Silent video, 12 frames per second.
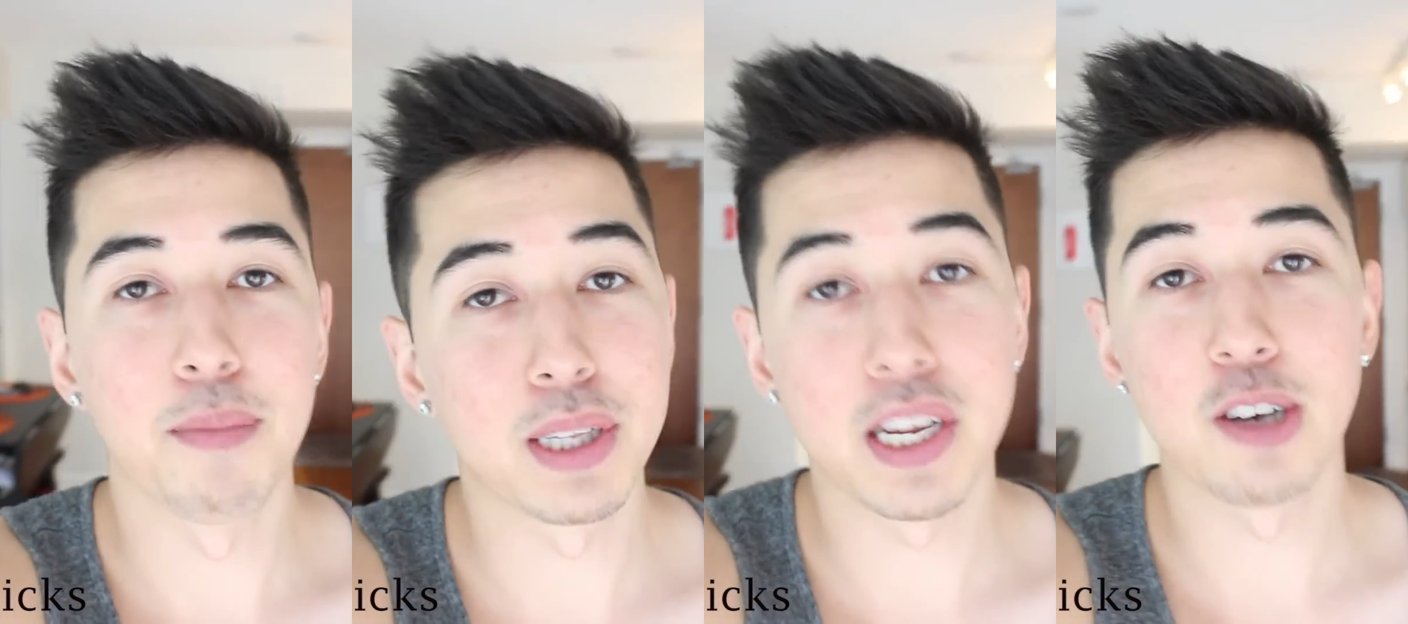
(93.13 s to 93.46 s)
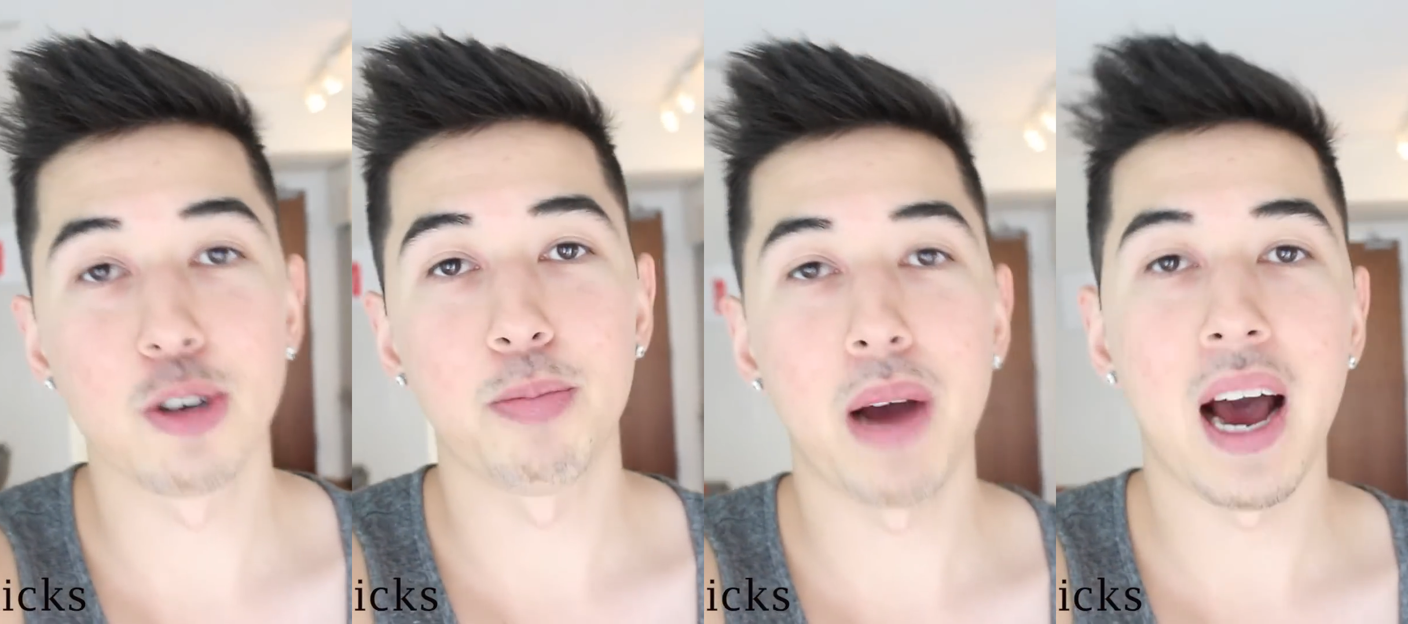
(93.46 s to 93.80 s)
a
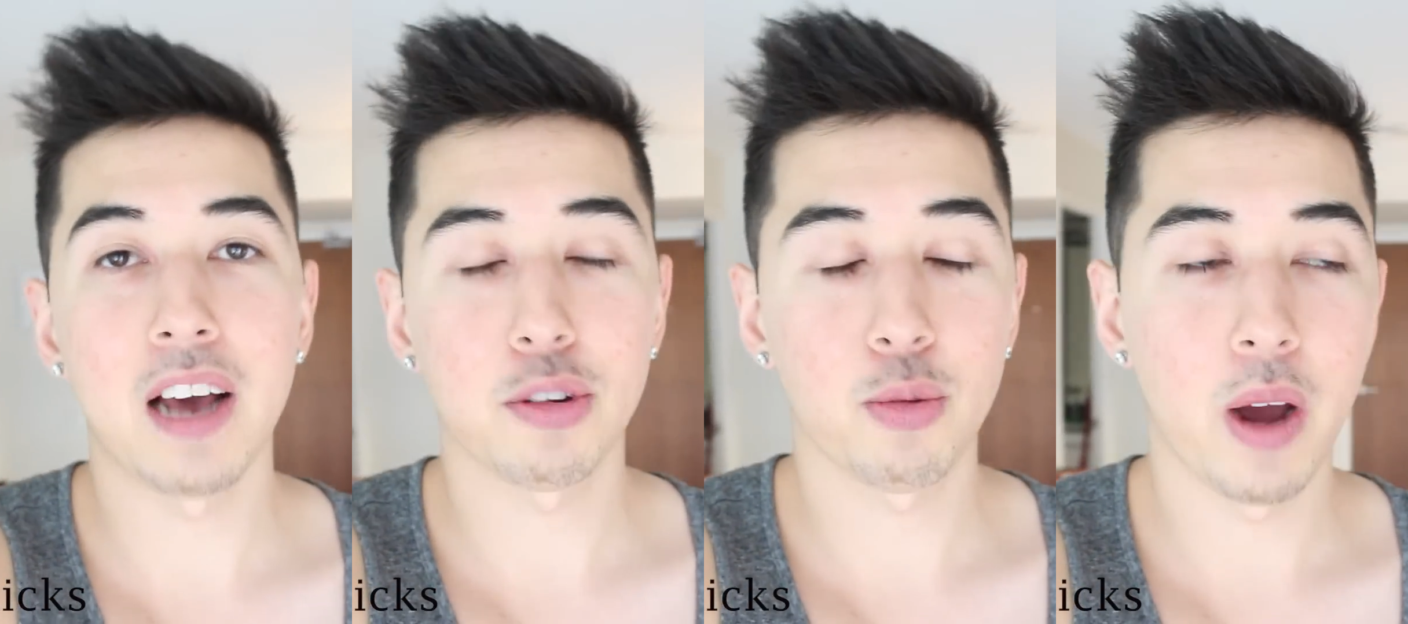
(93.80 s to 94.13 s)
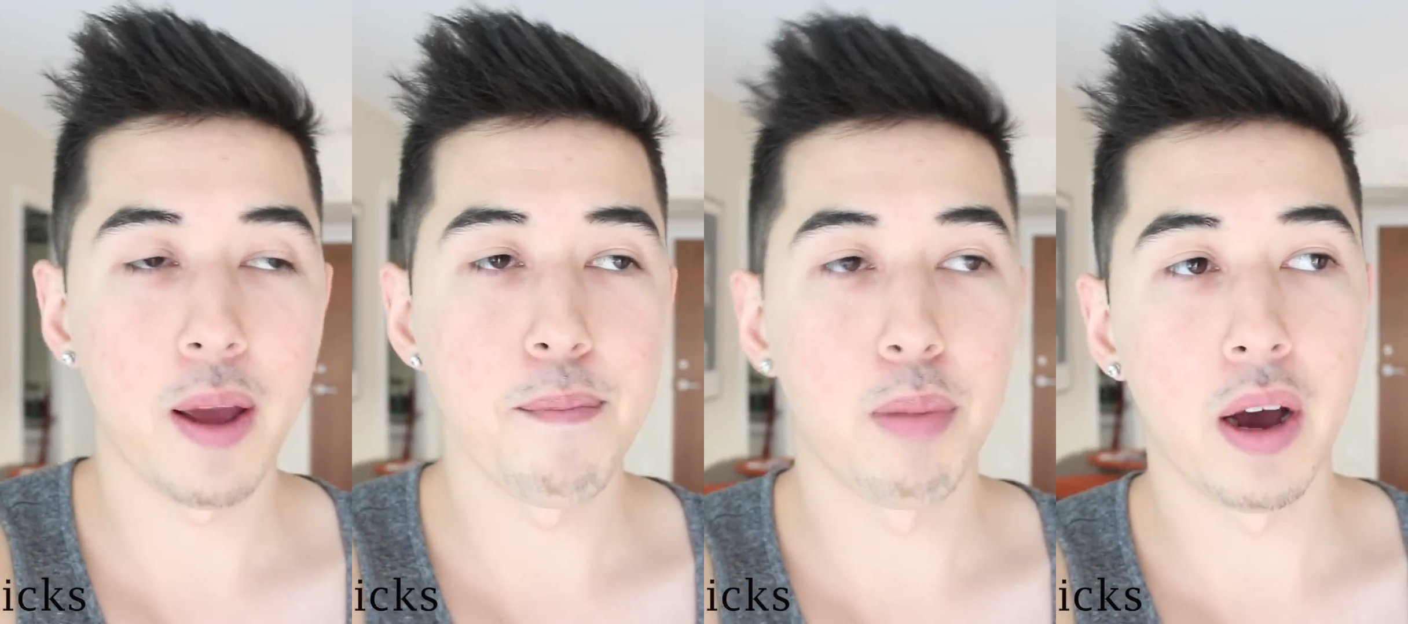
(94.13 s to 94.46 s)
potential
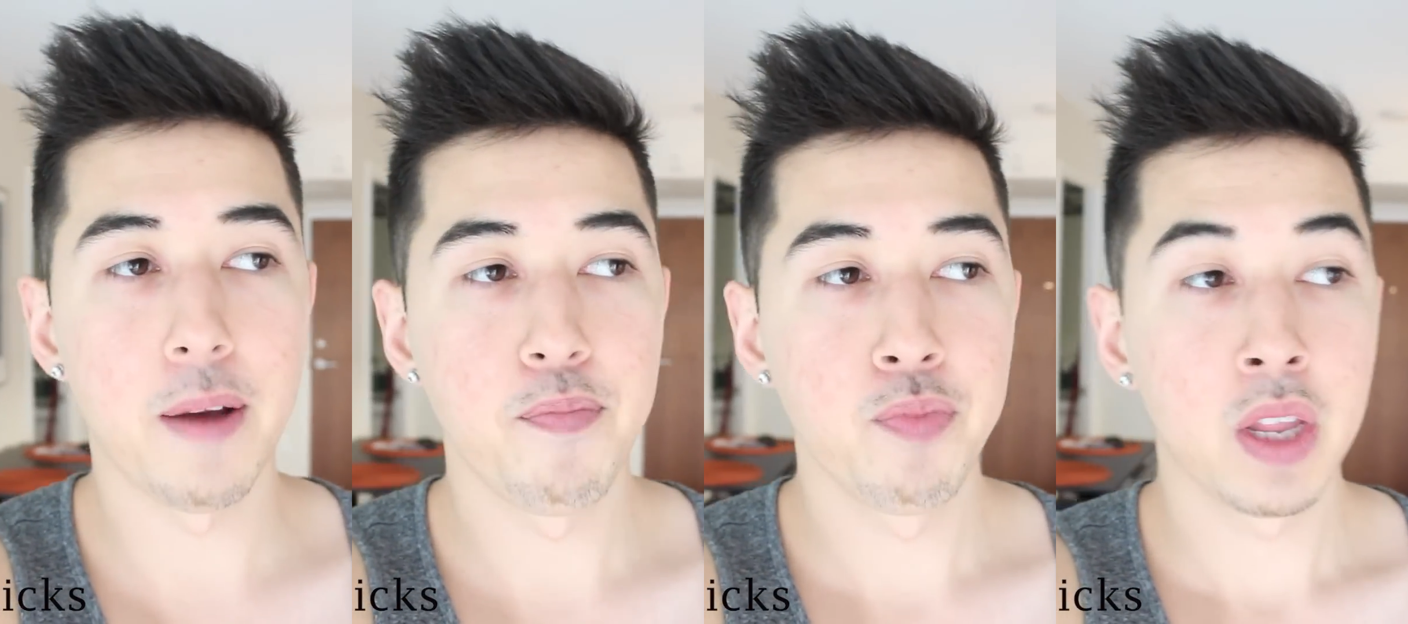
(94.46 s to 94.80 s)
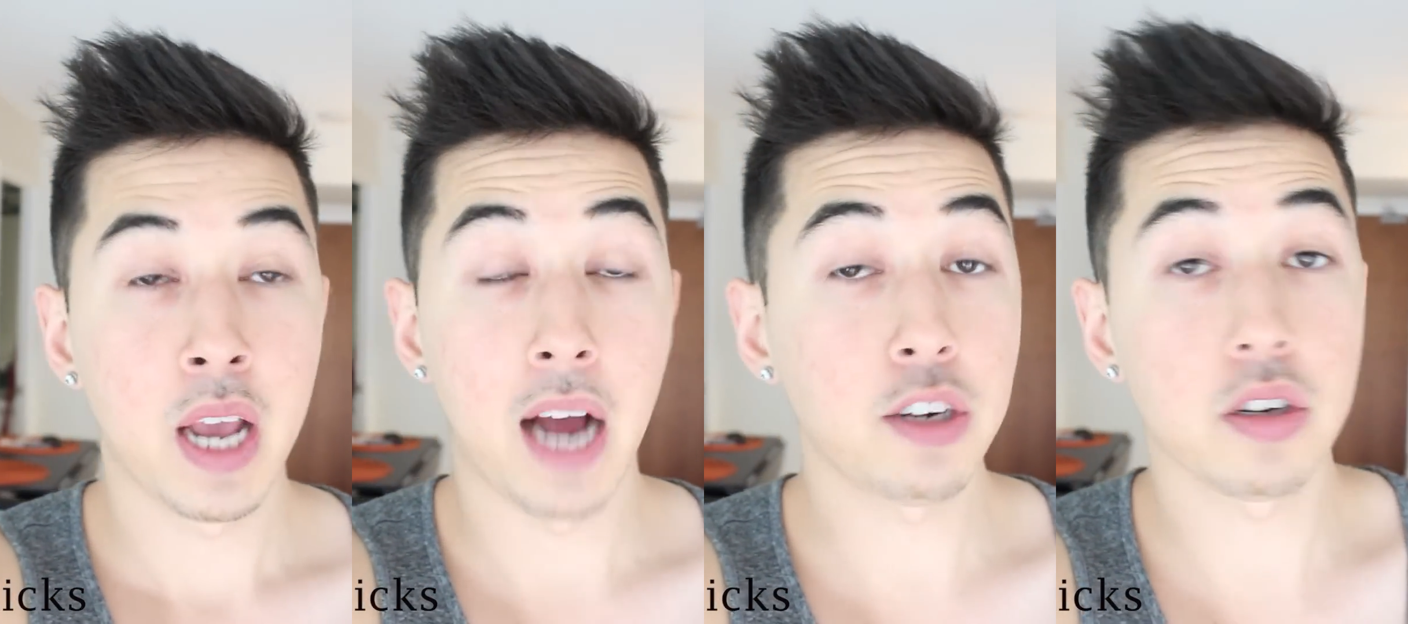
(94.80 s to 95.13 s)
pathway, but
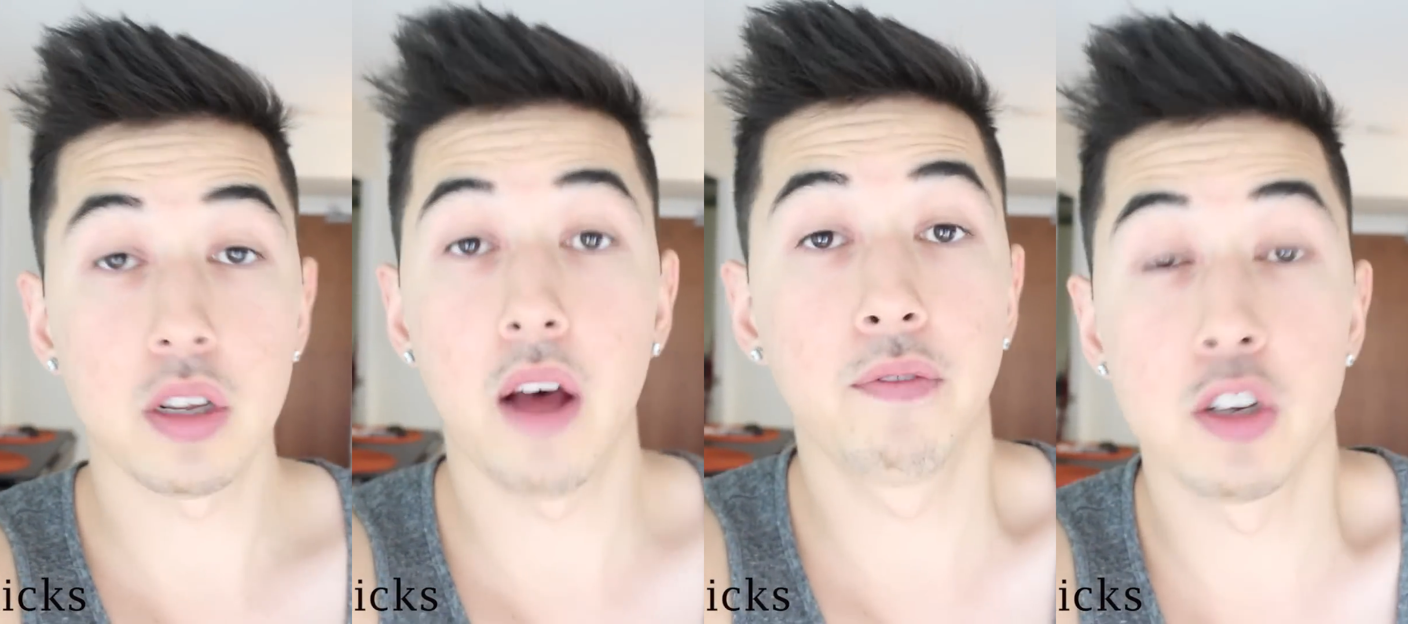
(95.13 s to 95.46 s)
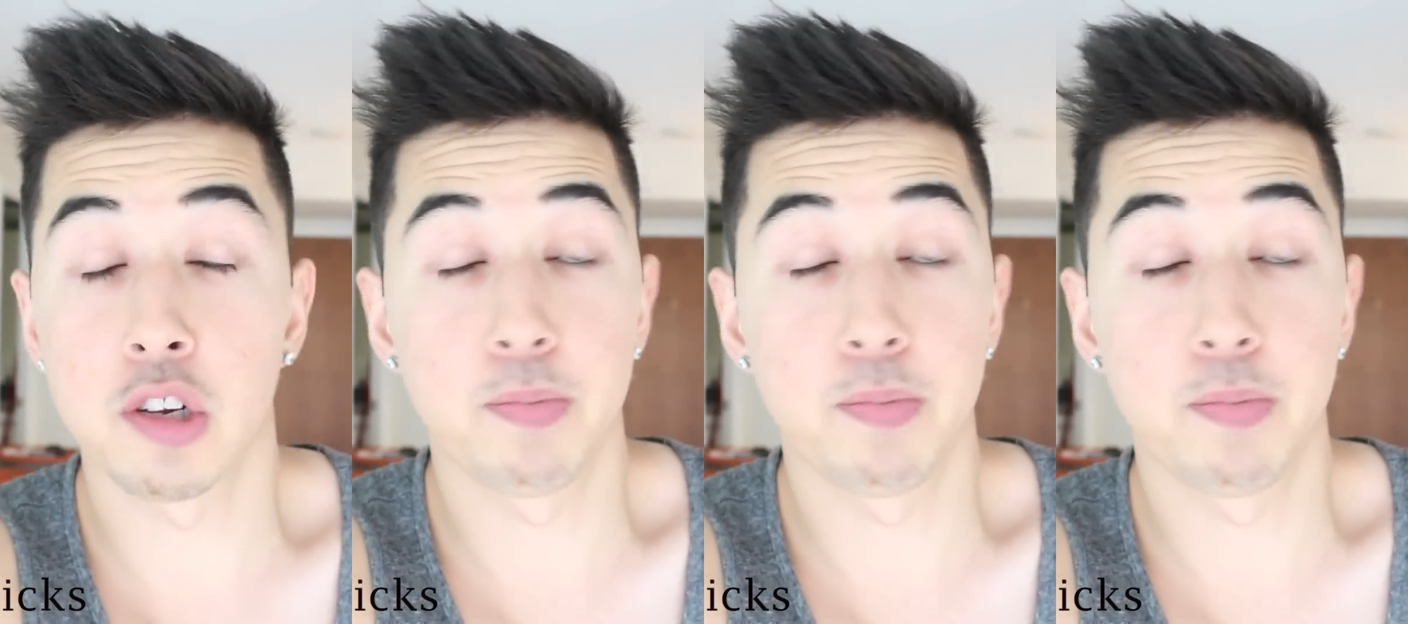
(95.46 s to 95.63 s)
I just love the